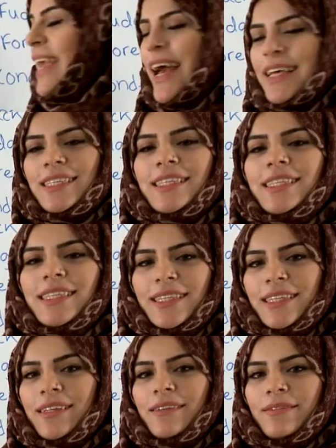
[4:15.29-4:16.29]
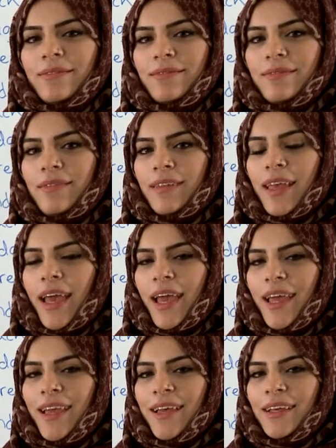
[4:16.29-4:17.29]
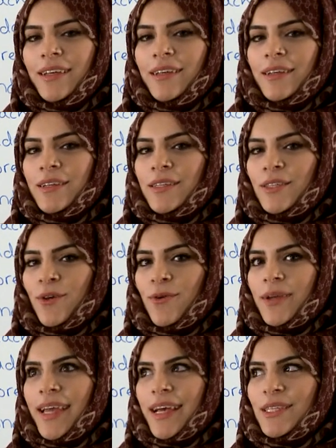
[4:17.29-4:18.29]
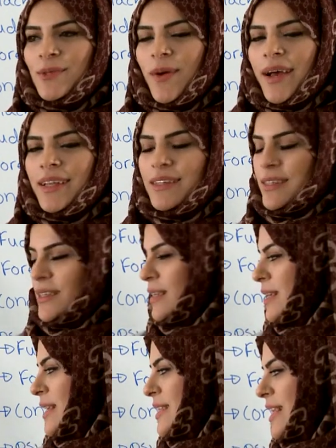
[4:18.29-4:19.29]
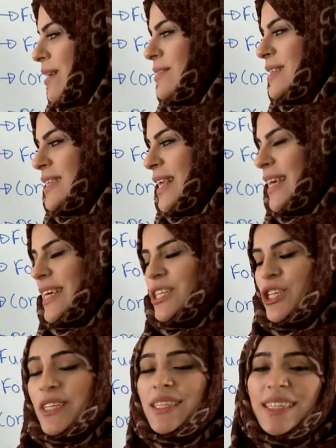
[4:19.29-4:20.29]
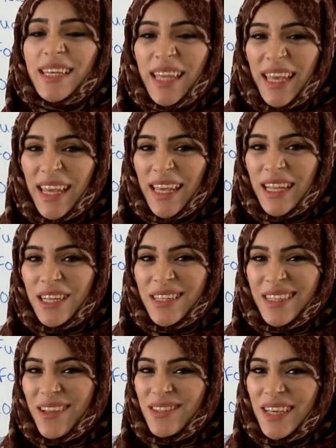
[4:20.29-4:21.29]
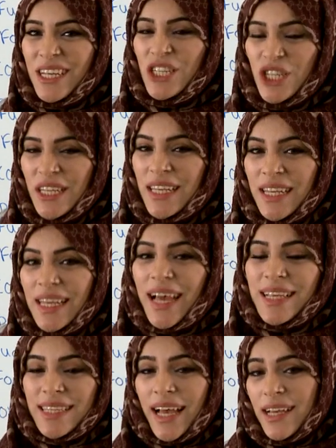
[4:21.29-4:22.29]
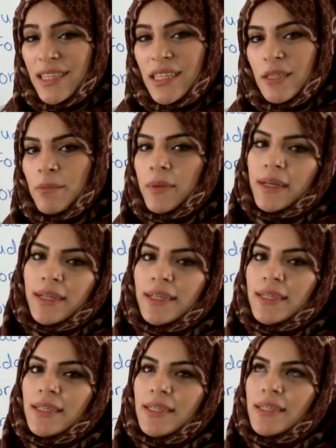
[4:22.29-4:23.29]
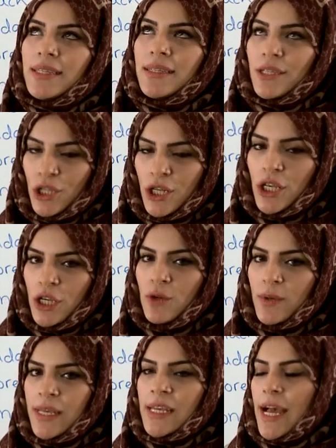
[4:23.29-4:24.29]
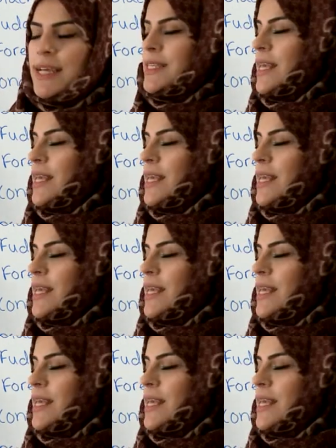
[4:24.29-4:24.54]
guess. Okay. So guess what? Sounds like just an E. Sounds like G E S S, but it's G U E S